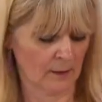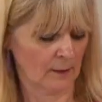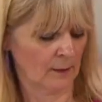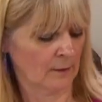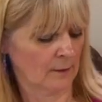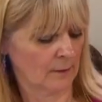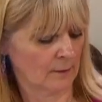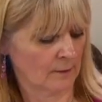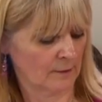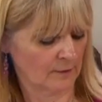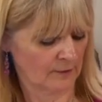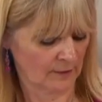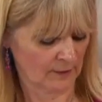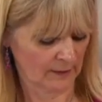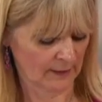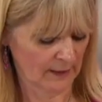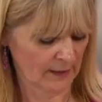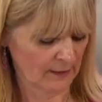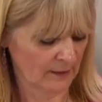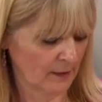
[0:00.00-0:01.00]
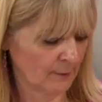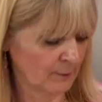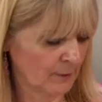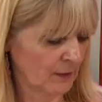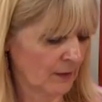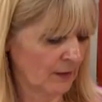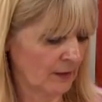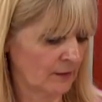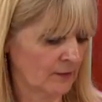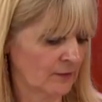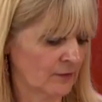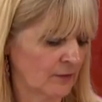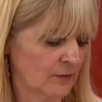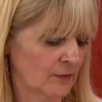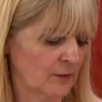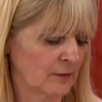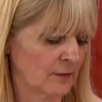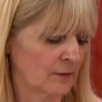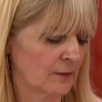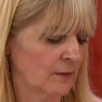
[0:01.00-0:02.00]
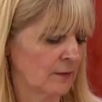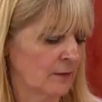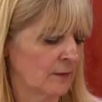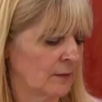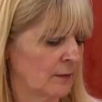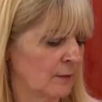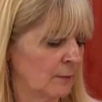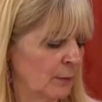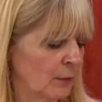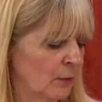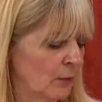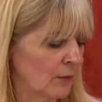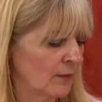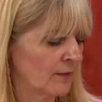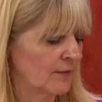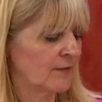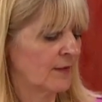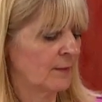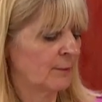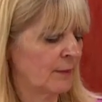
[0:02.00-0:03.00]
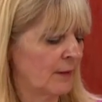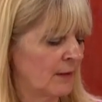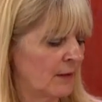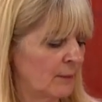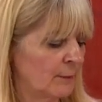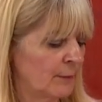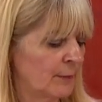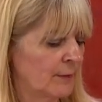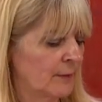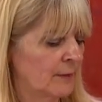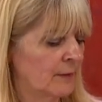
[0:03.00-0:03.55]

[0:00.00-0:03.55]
So again, I'm going to pull the zip up